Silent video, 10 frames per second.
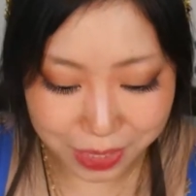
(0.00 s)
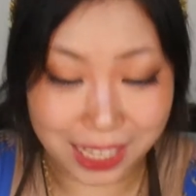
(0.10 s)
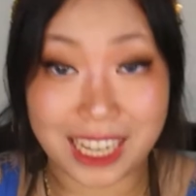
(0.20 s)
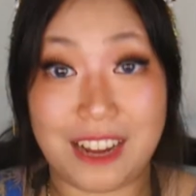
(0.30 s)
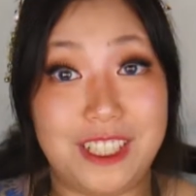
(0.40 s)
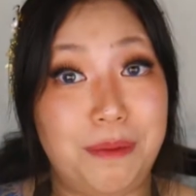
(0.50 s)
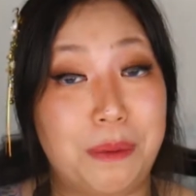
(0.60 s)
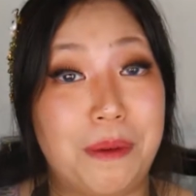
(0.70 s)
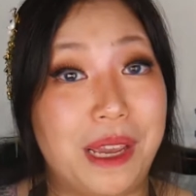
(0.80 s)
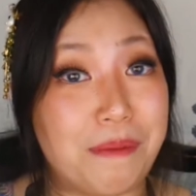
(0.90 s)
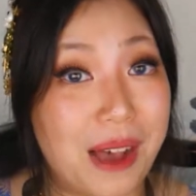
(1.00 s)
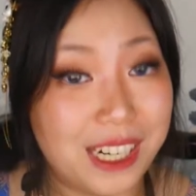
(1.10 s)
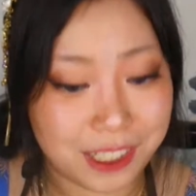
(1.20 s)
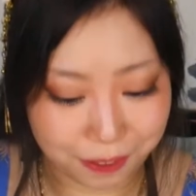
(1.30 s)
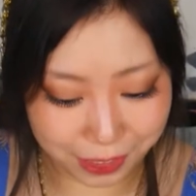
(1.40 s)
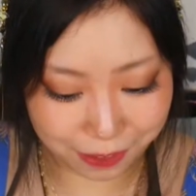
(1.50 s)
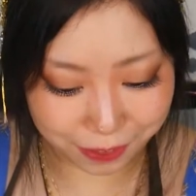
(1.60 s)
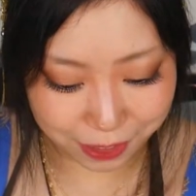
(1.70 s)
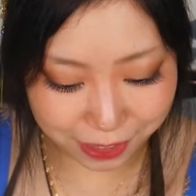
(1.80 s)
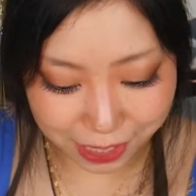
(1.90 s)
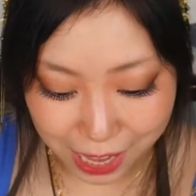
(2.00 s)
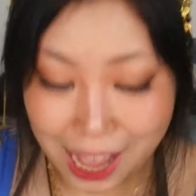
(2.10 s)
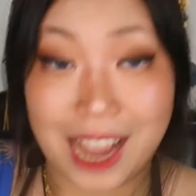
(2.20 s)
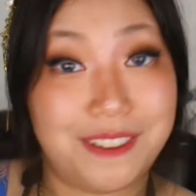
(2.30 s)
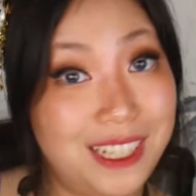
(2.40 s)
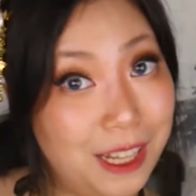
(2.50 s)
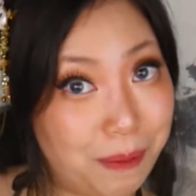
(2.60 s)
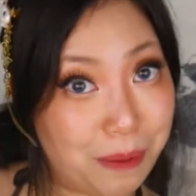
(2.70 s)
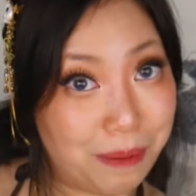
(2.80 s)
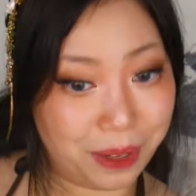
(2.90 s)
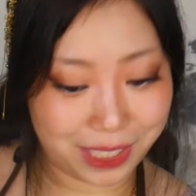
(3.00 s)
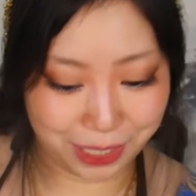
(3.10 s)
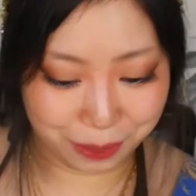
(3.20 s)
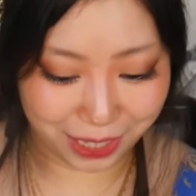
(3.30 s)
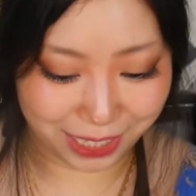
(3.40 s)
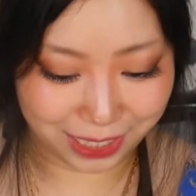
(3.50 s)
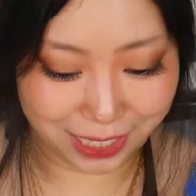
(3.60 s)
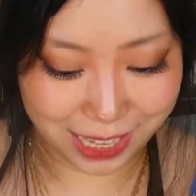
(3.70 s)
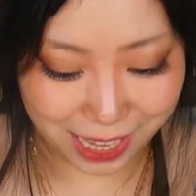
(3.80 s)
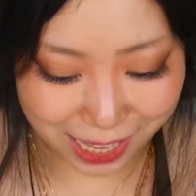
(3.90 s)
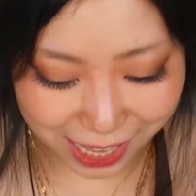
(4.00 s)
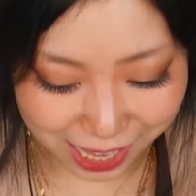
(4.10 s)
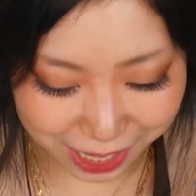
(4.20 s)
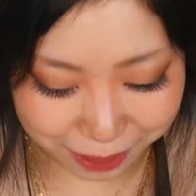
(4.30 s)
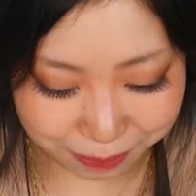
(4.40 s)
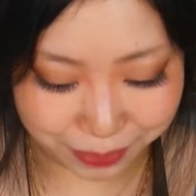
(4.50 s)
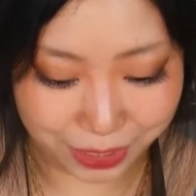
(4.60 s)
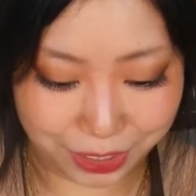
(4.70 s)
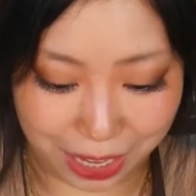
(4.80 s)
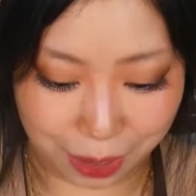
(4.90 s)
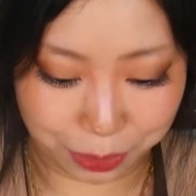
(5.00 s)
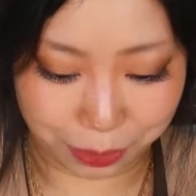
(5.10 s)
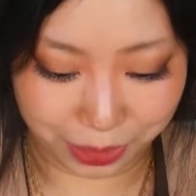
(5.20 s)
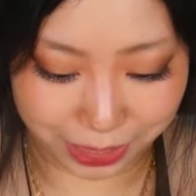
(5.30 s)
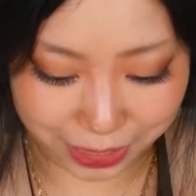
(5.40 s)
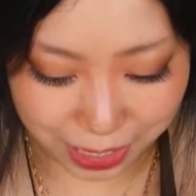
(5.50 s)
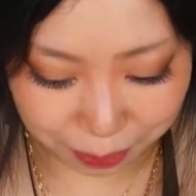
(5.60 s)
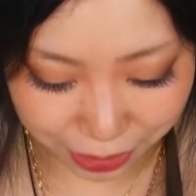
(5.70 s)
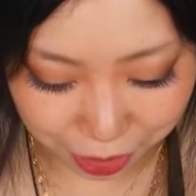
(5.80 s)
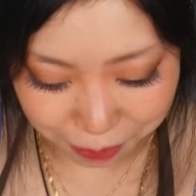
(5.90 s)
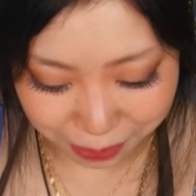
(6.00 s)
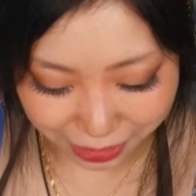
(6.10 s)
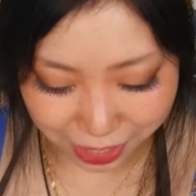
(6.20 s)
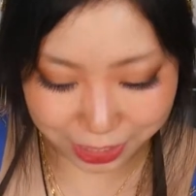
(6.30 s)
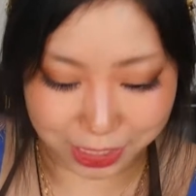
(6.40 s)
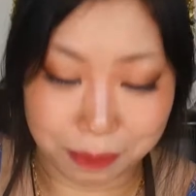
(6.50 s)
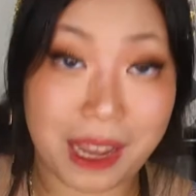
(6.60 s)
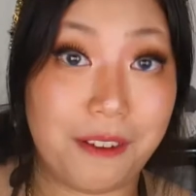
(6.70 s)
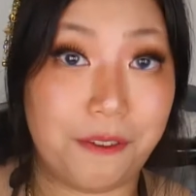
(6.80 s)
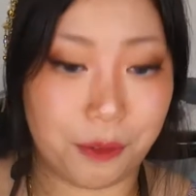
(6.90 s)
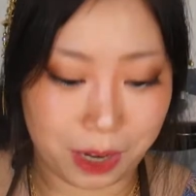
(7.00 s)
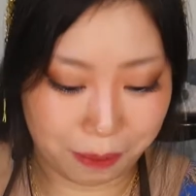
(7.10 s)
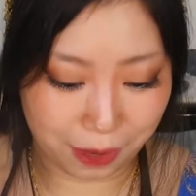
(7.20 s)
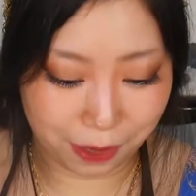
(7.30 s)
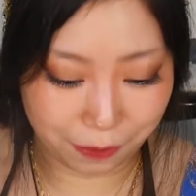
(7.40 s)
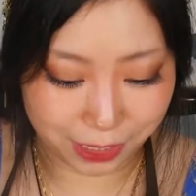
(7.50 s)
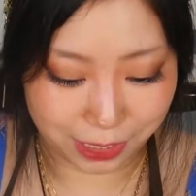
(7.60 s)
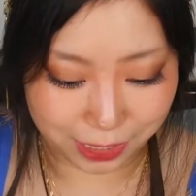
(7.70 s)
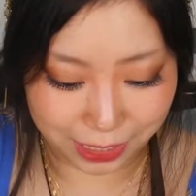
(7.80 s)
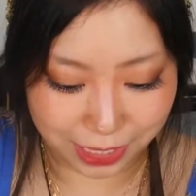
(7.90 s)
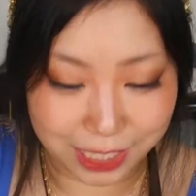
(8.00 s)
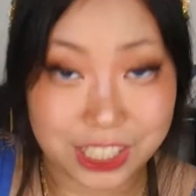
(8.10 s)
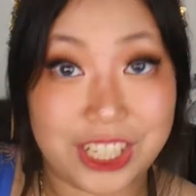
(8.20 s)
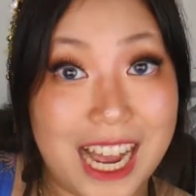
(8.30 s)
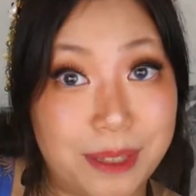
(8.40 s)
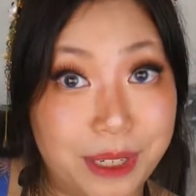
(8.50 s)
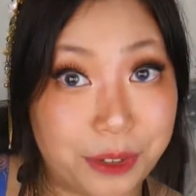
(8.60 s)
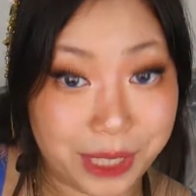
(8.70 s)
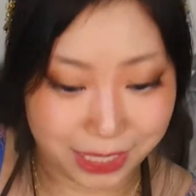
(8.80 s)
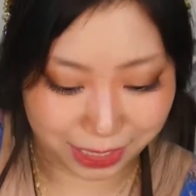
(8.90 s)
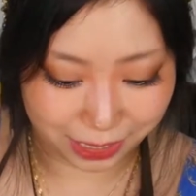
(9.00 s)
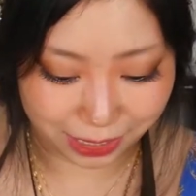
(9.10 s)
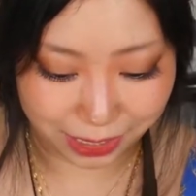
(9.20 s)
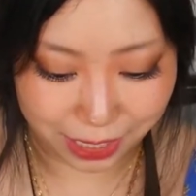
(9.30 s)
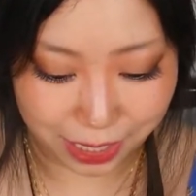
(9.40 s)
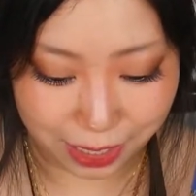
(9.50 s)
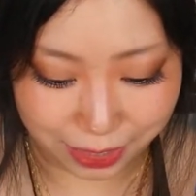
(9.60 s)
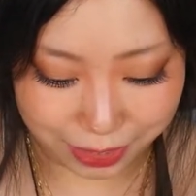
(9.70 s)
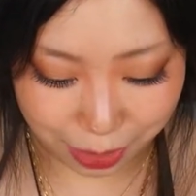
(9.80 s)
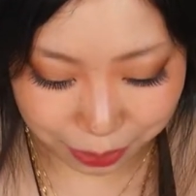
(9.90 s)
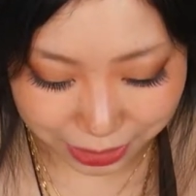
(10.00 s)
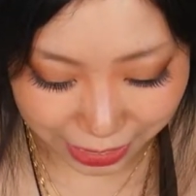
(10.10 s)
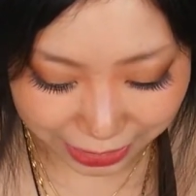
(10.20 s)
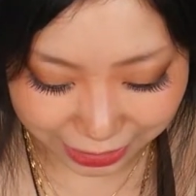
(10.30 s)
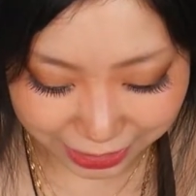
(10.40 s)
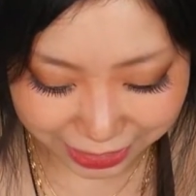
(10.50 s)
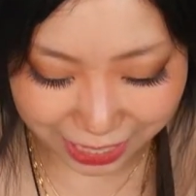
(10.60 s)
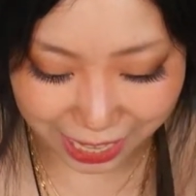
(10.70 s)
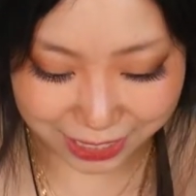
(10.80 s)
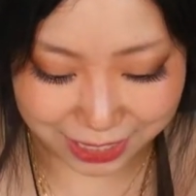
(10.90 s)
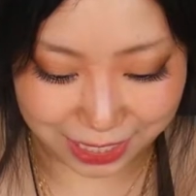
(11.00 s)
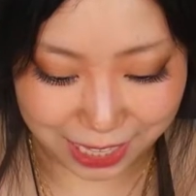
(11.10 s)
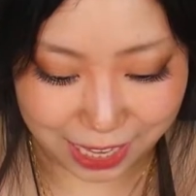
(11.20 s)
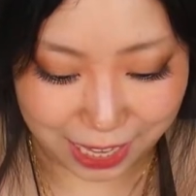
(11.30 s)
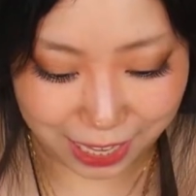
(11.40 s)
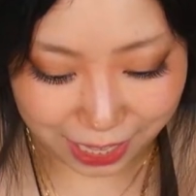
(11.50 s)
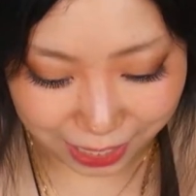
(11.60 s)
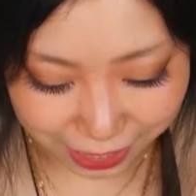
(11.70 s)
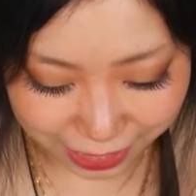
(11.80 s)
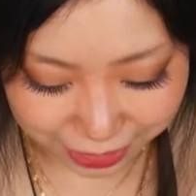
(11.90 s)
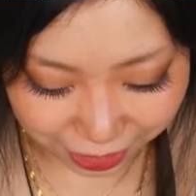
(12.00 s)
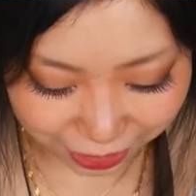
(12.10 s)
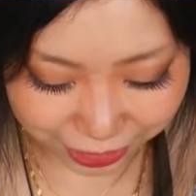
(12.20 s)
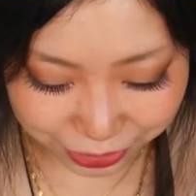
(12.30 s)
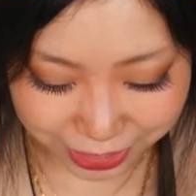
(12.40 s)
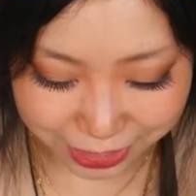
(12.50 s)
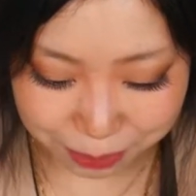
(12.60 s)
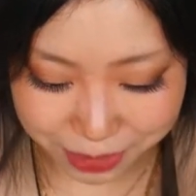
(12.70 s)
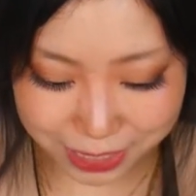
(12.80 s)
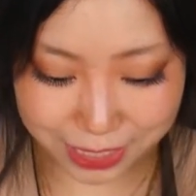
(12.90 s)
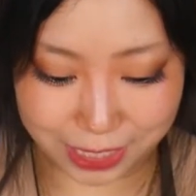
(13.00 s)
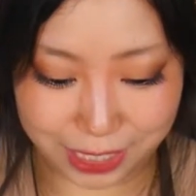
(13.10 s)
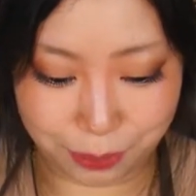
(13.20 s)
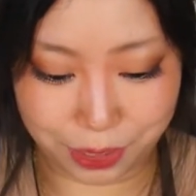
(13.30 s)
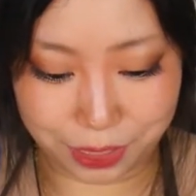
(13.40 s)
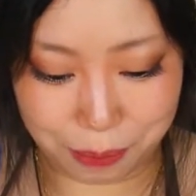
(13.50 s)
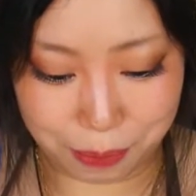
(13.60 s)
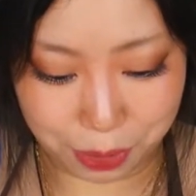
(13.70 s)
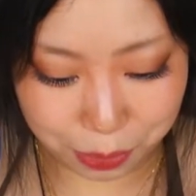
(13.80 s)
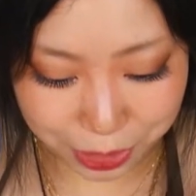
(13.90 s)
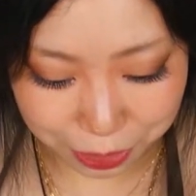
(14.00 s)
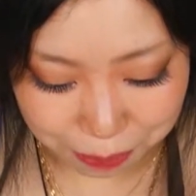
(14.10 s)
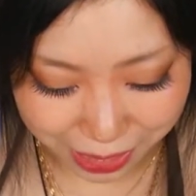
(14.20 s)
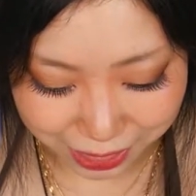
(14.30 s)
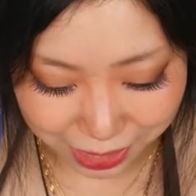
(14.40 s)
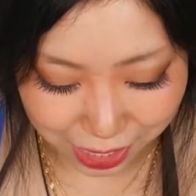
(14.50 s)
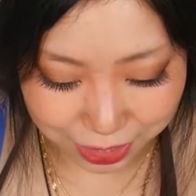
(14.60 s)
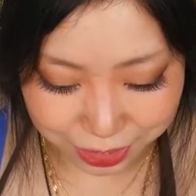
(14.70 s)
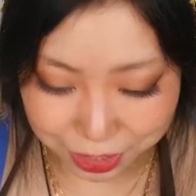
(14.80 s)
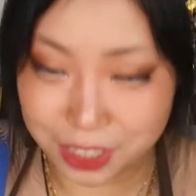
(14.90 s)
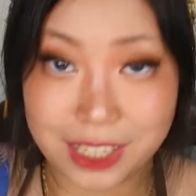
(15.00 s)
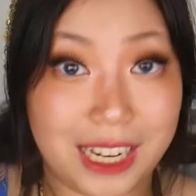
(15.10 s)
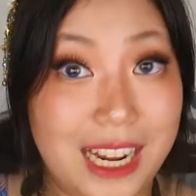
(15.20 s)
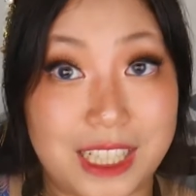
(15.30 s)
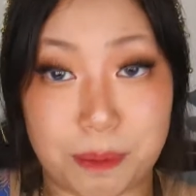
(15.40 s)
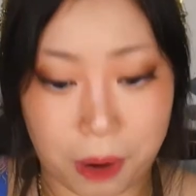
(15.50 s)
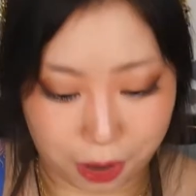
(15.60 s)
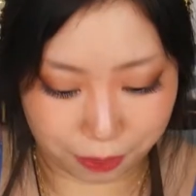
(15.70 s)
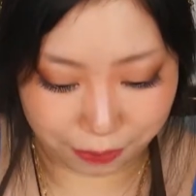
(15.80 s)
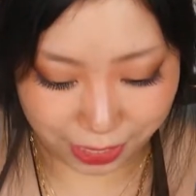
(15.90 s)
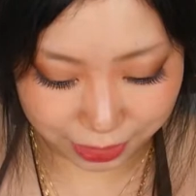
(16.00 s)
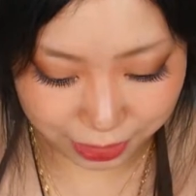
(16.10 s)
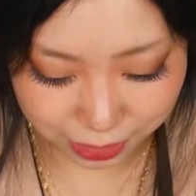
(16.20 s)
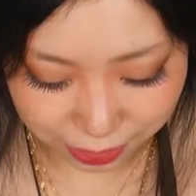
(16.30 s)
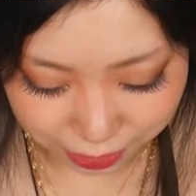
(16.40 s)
Like I've seen people make matcha flavored. I've seen the boba milk tea ones. So I was really excited. I'm like, my gosh, because one of my favorite teas is jasmine green tea. So I was like, yes. As long as you steep the tea with the milk when you make the custard, it's perfect.